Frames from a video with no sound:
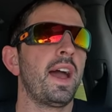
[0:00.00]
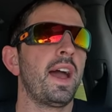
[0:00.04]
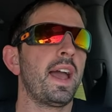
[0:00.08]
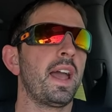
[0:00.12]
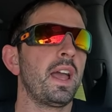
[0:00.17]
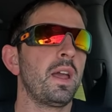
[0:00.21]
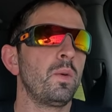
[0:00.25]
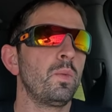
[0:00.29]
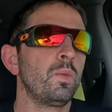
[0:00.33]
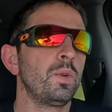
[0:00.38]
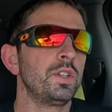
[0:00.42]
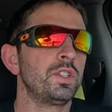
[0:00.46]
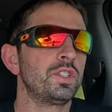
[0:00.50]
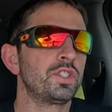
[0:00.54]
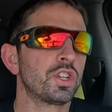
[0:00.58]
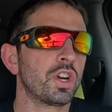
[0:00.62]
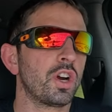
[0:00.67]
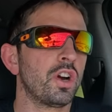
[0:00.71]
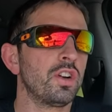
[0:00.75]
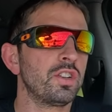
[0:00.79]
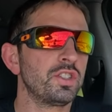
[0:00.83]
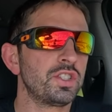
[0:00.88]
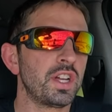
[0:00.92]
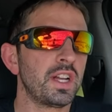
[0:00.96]
I would
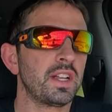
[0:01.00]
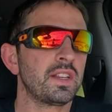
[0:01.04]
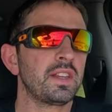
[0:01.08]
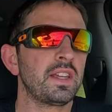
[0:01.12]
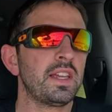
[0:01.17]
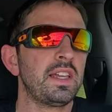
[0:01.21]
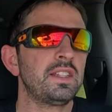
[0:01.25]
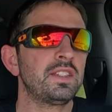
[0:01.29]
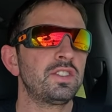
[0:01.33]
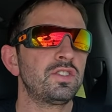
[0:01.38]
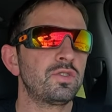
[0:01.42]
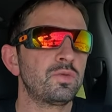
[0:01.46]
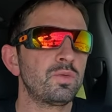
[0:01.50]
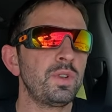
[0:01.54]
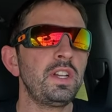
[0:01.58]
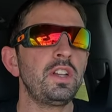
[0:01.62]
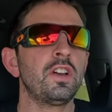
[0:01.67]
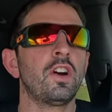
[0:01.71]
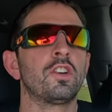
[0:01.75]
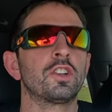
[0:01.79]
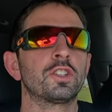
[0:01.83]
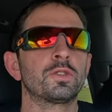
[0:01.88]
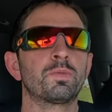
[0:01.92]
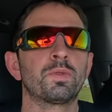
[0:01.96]
charge at least
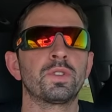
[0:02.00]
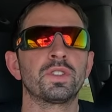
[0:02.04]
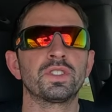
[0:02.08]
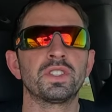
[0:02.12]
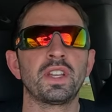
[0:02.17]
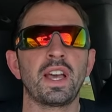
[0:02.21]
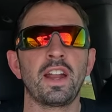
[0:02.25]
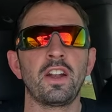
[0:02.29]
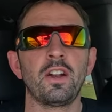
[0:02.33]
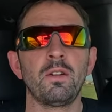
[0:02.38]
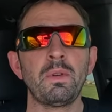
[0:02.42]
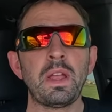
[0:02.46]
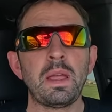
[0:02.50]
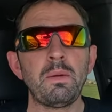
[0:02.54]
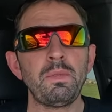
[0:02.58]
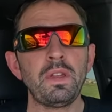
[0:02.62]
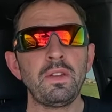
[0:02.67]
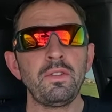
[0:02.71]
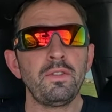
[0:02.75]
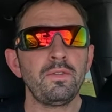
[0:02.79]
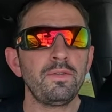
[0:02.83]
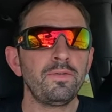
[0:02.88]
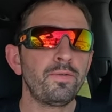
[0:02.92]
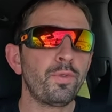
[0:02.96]
$3 per side or maybe
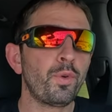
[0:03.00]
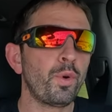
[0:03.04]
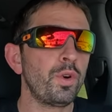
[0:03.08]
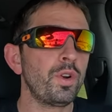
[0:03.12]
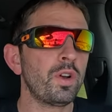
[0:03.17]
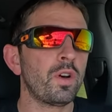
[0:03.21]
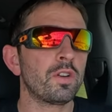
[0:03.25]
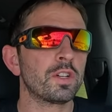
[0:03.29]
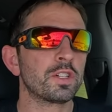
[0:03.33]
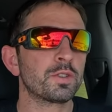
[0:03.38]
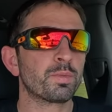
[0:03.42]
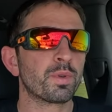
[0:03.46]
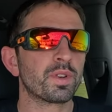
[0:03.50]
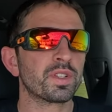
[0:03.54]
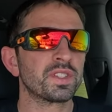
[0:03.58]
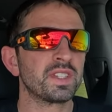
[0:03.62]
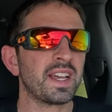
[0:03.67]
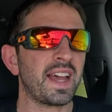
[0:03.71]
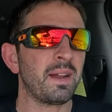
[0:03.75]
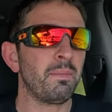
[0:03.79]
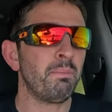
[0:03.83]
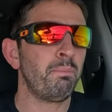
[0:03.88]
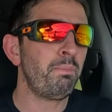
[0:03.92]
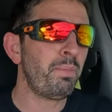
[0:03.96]
even $4 per
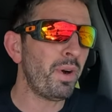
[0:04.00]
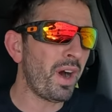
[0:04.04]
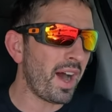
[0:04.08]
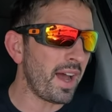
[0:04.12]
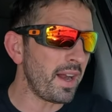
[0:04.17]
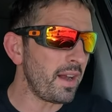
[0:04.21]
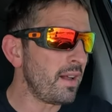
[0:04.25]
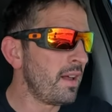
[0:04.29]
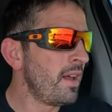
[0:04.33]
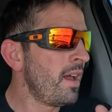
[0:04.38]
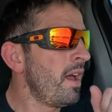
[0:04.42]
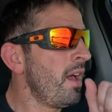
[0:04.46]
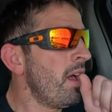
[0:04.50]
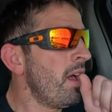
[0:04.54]
side. But